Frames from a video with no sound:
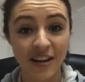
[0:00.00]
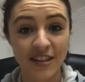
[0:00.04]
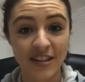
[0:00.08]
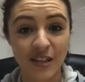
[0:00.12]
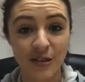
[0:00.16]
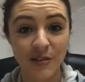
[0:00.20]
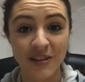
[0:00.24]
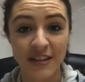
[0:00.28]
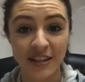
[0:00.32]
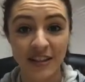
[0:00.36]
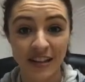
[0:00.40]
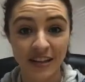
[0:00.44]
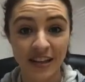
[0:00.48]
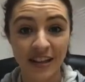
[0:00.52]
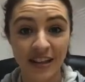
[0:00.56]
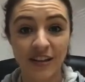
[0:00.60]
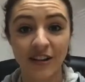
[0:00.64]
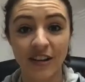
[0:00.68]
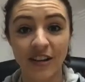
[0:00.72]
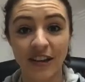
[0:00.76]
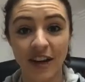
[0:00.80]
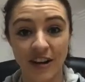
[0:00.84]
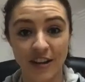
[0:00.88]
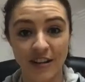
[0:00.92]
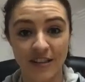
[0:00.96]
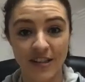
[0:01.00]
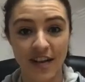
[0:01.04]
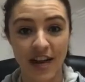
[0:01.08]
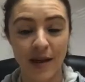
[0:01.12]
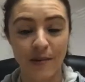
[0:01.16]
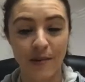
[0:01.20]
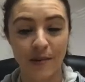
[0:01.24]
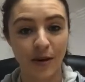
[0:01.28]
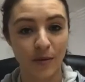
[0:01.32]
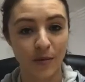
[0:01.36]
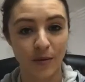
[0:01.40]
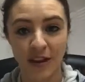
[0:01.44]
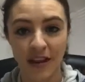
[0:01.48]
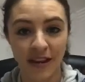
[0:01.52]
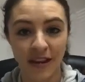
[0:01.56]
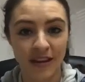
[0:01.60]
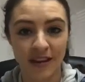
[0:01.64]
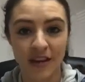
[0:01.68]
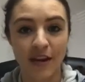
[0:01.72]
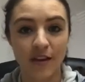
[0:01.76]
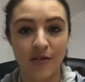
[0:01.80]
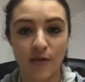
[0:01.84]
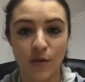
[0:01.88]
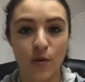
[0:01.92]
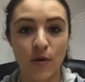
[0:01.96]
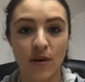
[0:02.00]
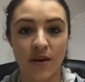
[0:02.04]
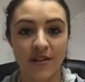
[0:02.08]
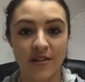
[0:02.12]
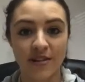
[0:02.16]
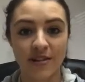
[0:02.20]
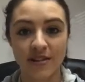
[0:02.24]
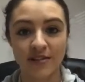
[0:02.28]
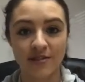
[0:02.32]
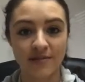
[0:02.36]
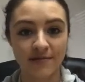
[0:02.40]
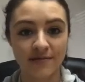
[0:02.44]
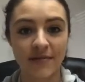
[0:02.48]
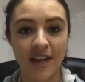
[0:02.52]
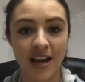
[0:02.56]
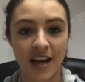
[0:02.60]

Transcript: So it's literally our diamond. We're like, of course. Yeah.